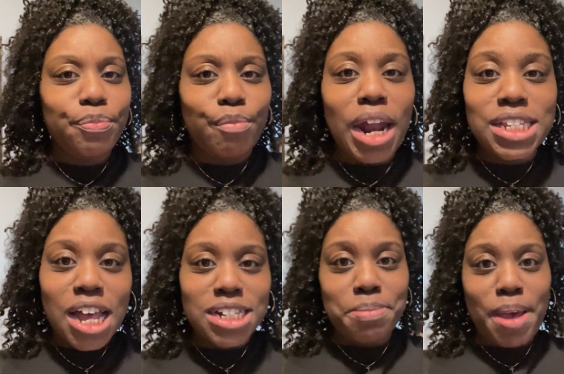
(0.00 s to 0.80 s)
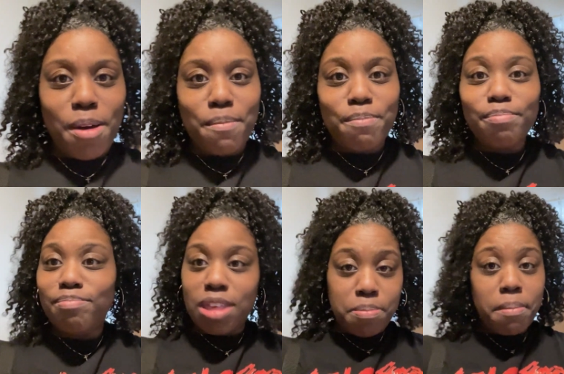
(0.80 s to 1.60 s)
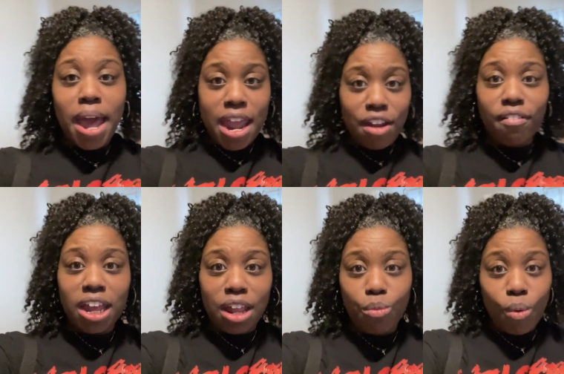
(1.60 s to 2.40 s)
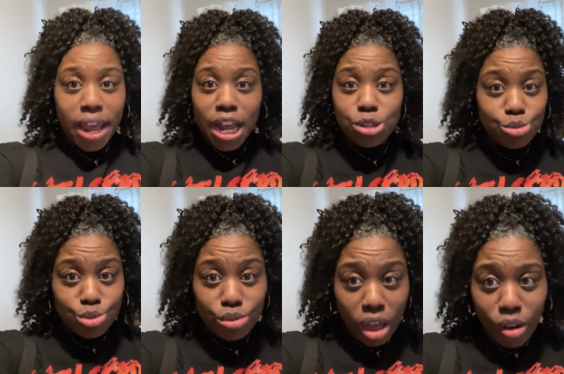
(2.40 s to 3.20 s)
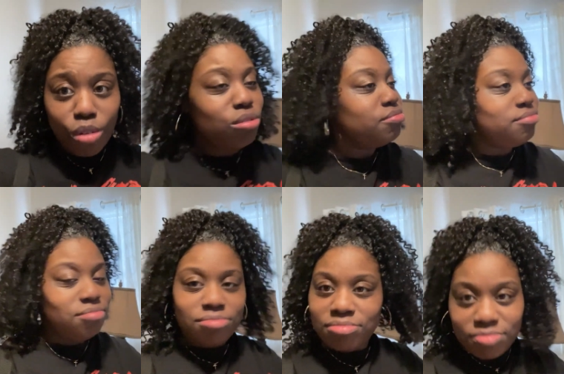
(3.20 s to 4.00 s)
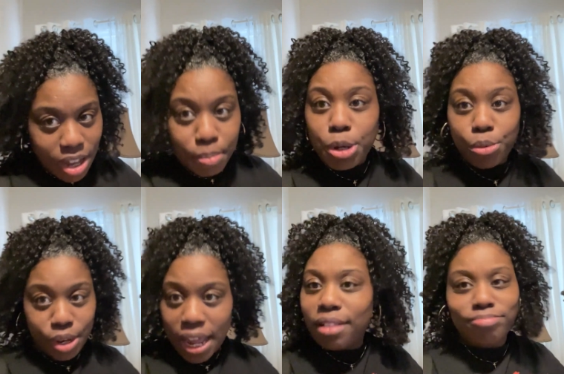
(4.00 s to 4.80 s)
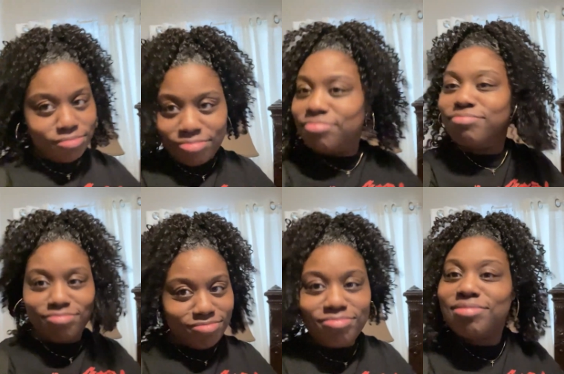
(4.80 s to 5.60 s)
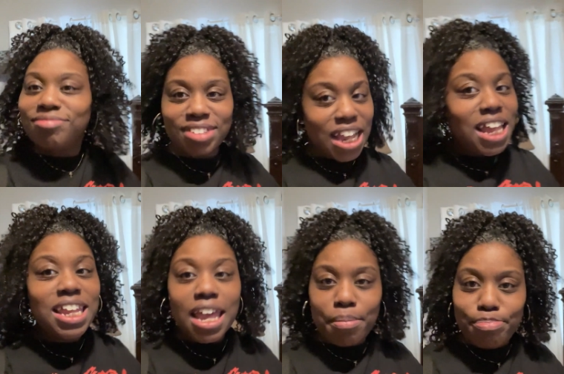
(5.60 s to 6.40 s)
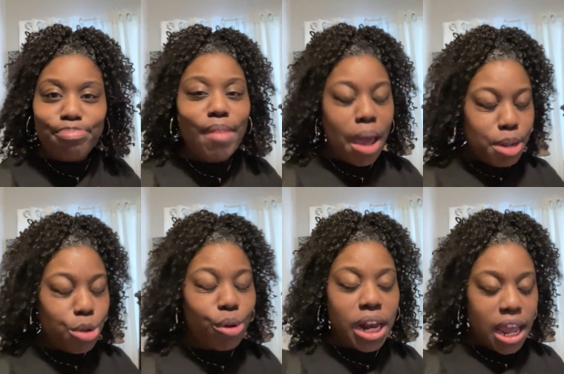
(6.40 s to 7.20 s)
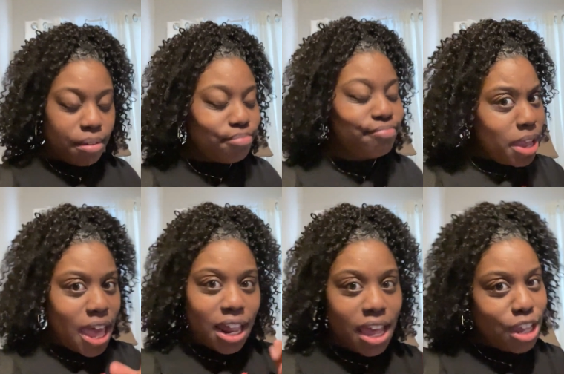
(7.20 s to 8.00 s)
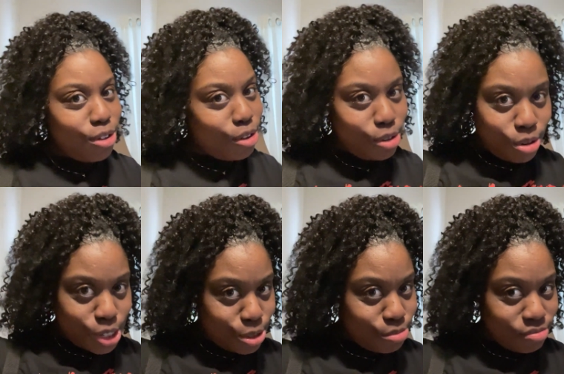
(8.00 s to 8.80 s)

when I talked about keeping my hair in way too, too long, I be doing it. Yep, I be doing it. Be acting like you don't do it too.